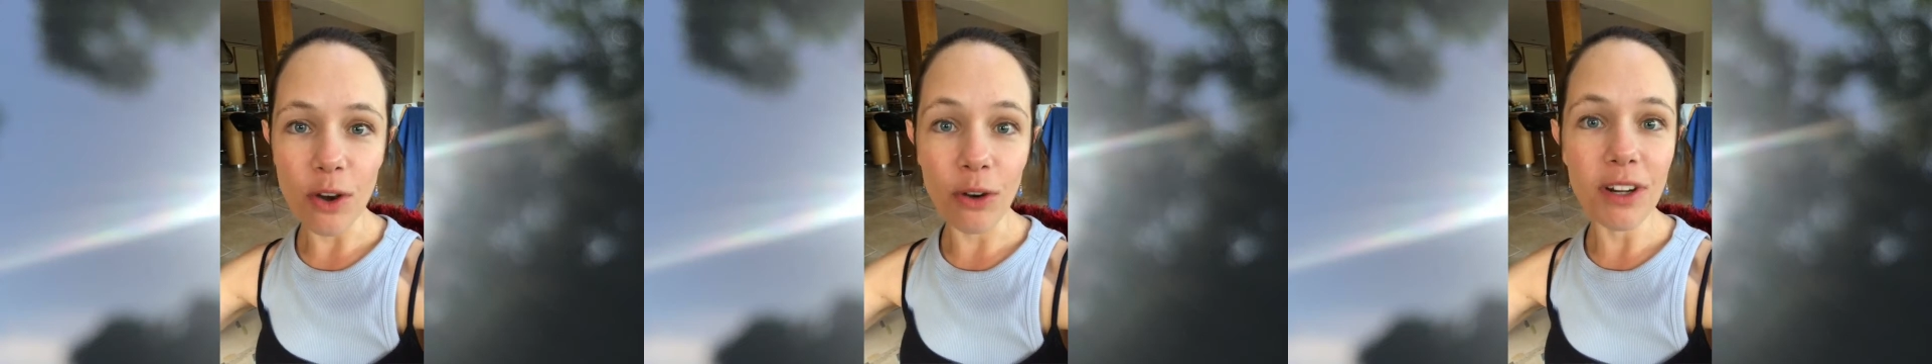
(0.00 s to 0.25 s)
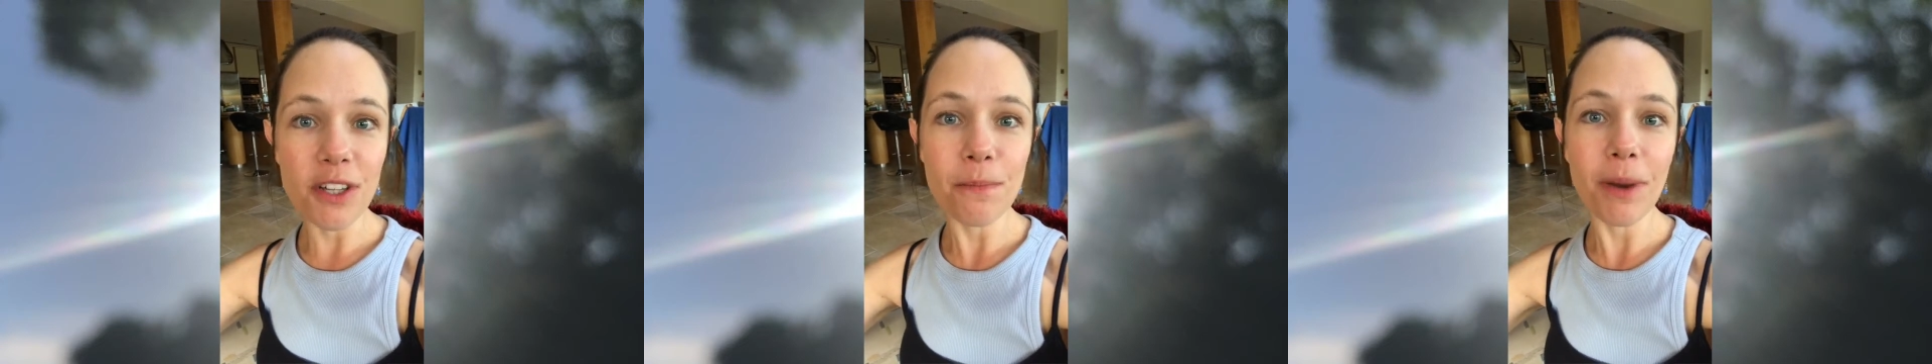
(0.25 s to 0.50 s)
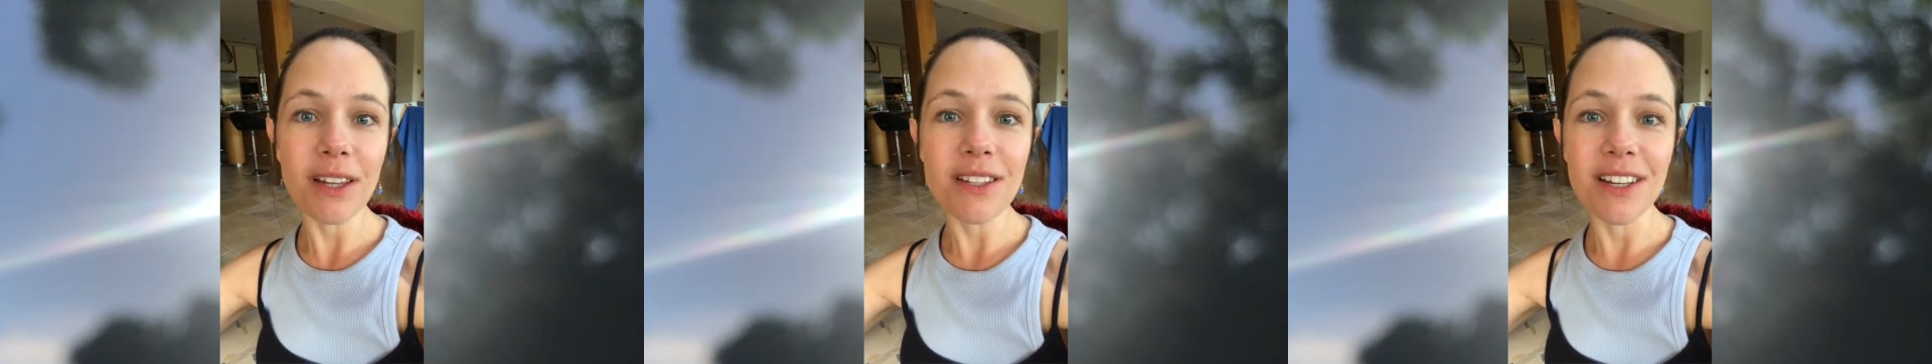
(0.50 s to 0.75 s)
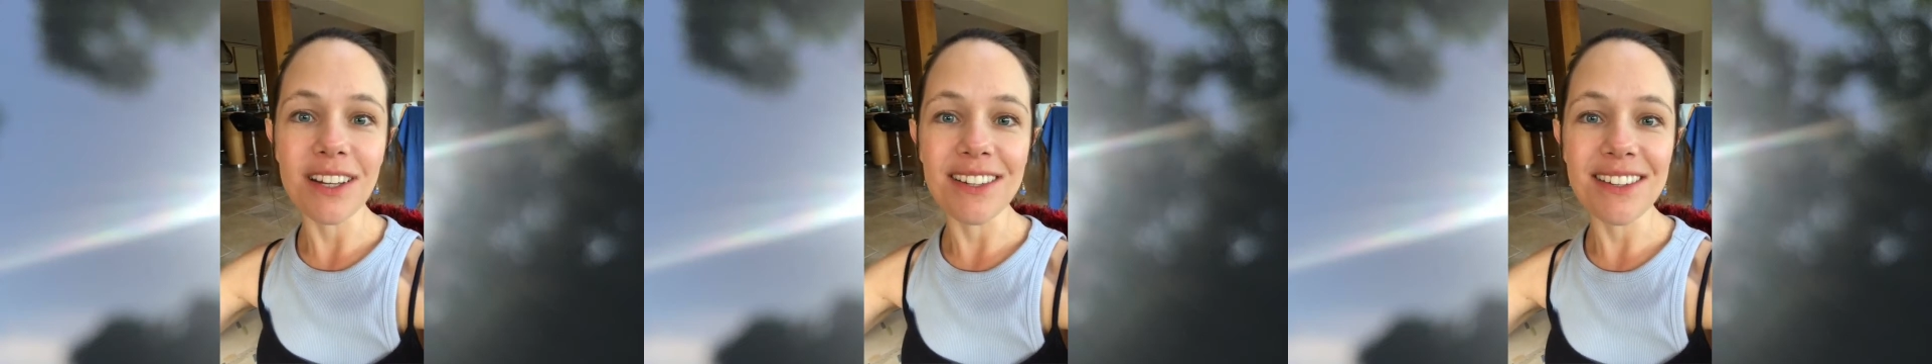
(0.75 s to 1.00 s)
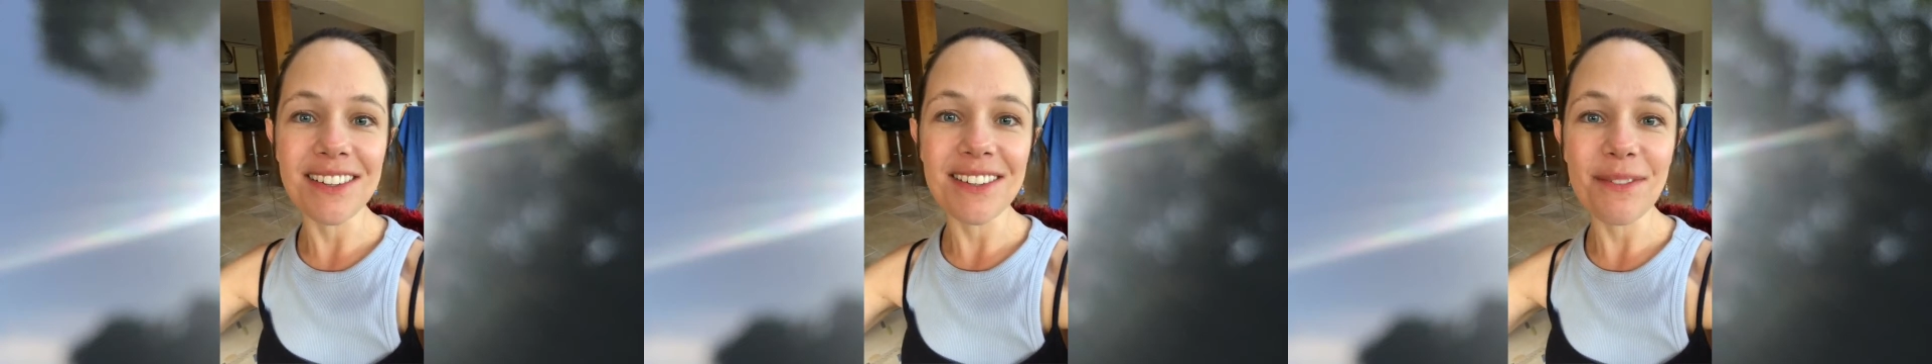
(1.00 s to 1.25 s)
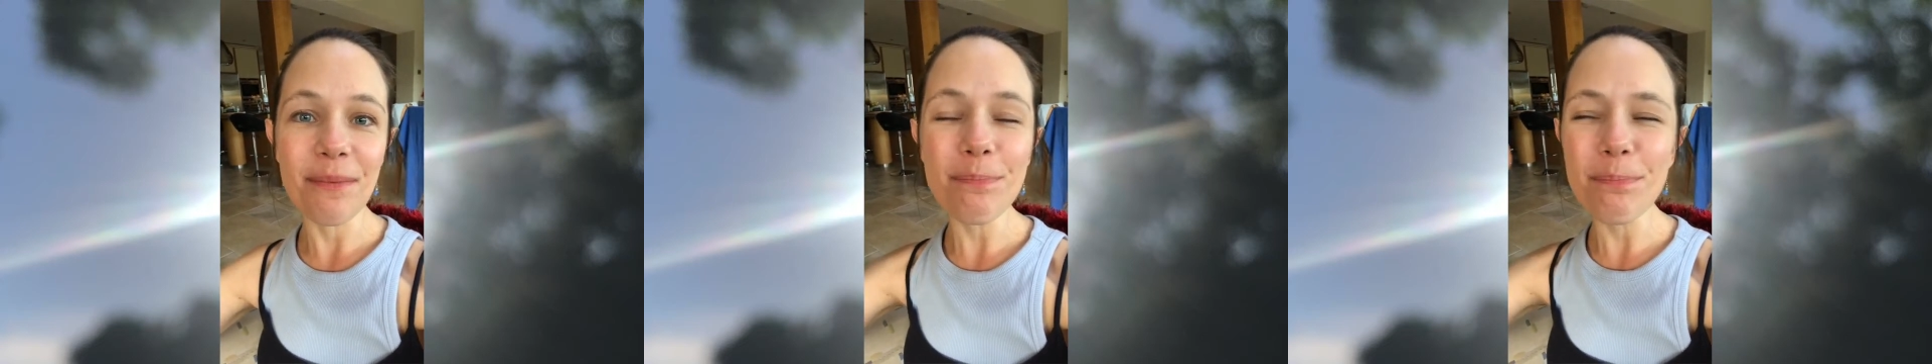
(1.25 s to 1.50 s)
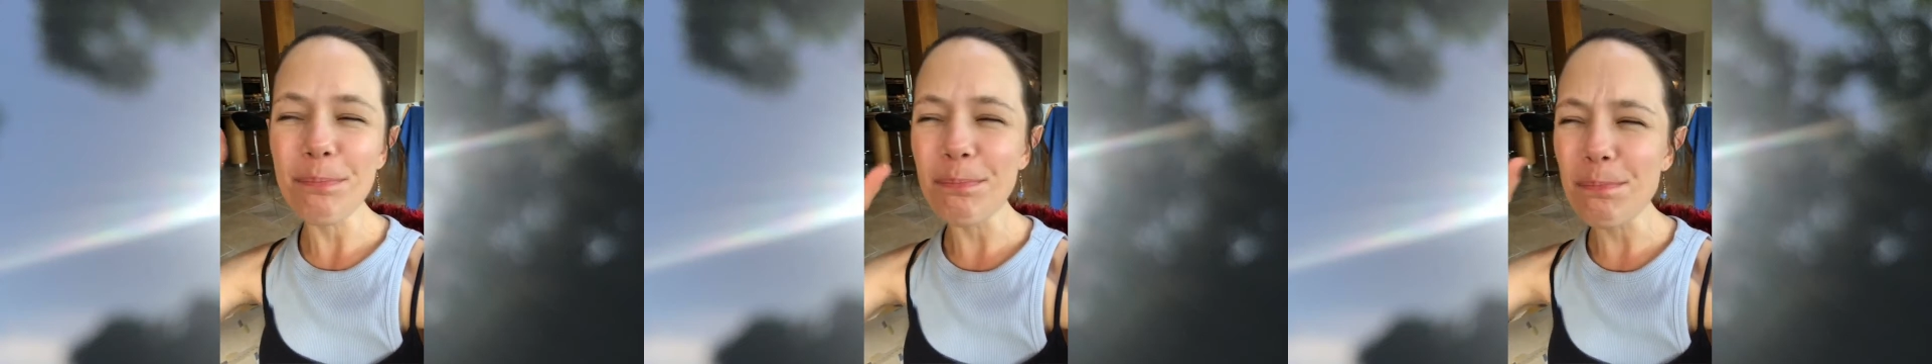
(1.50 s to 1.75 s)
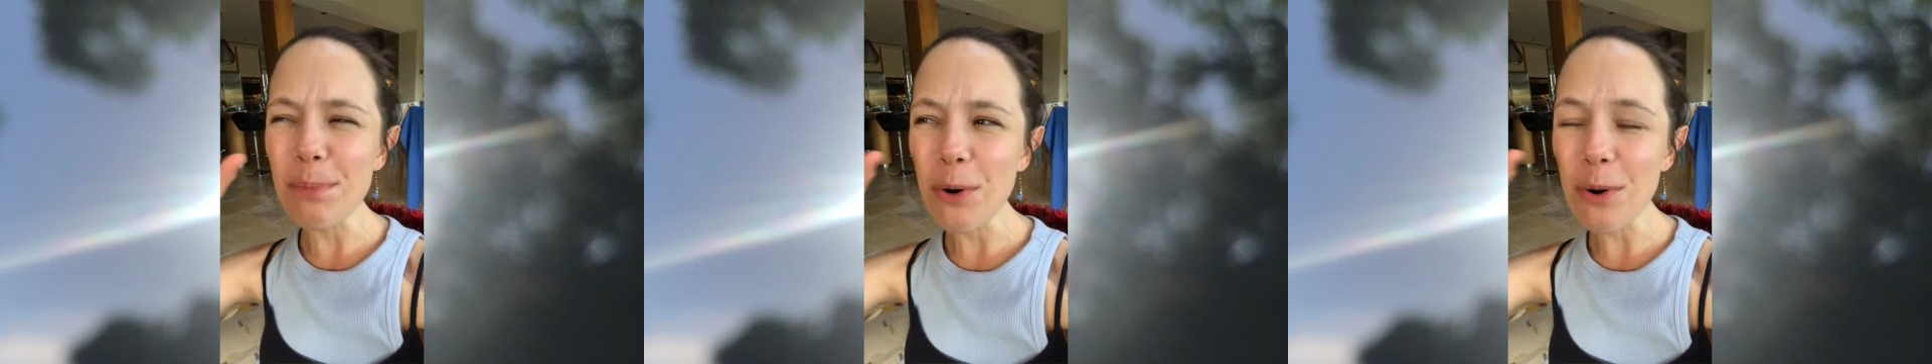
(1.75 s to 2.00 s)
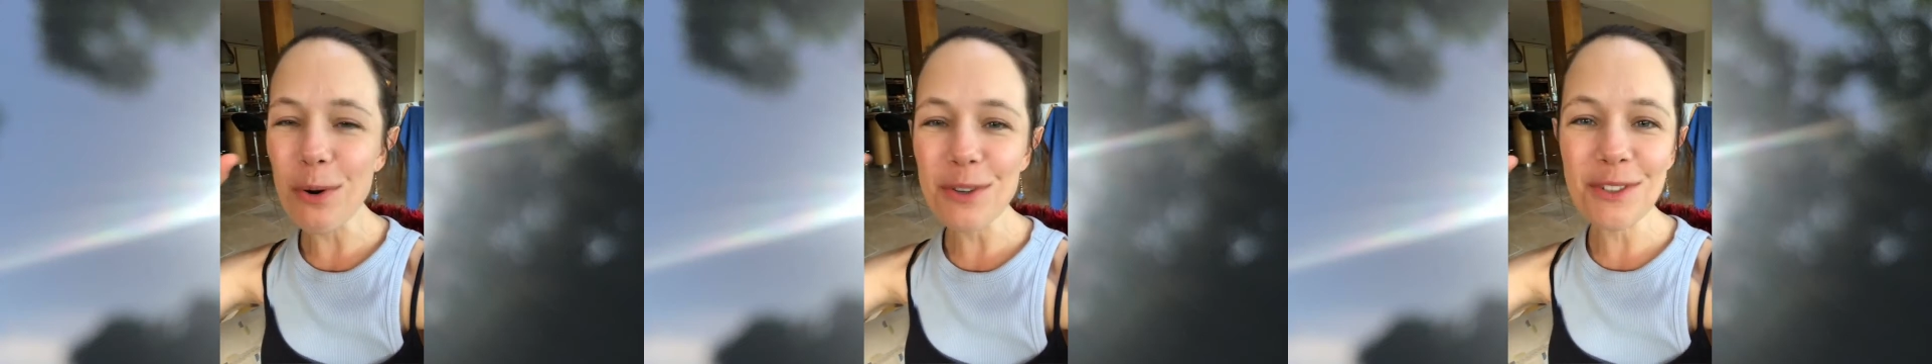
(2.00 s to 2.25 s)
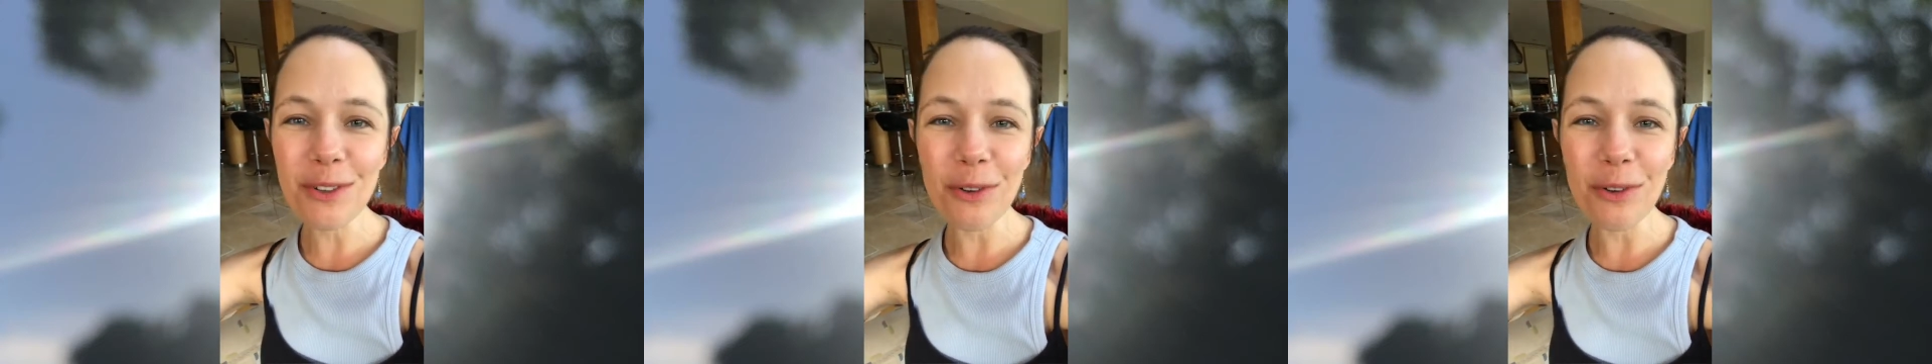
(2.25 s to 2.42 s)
unexpected pocket